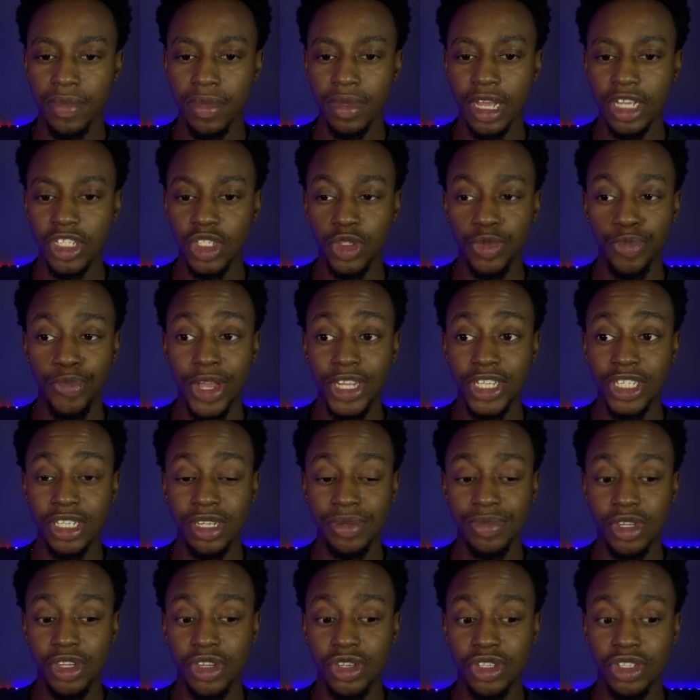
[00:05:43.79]
especially
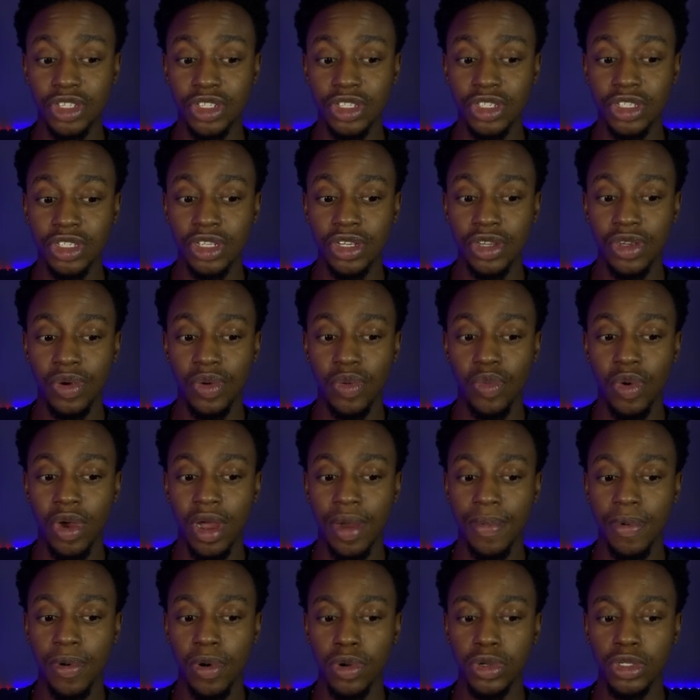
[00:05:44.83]
because we're
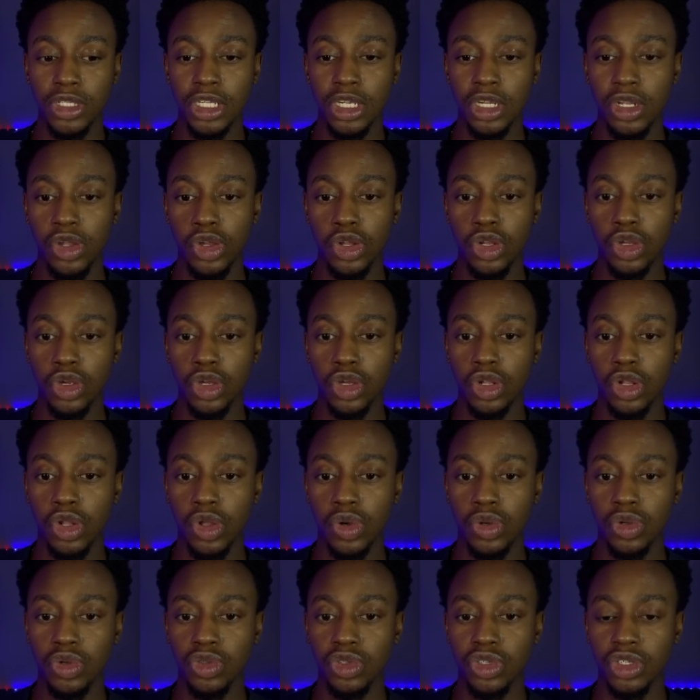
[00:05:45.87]
approaching London
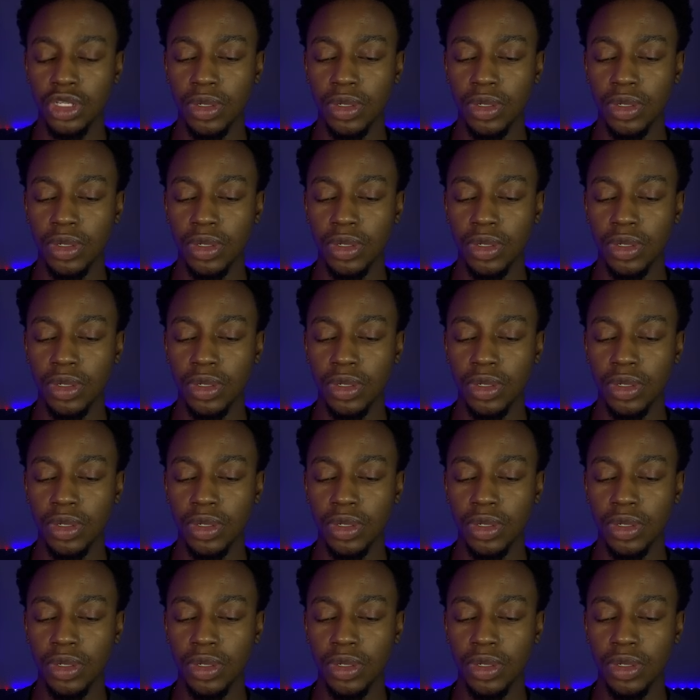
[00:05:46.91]
close.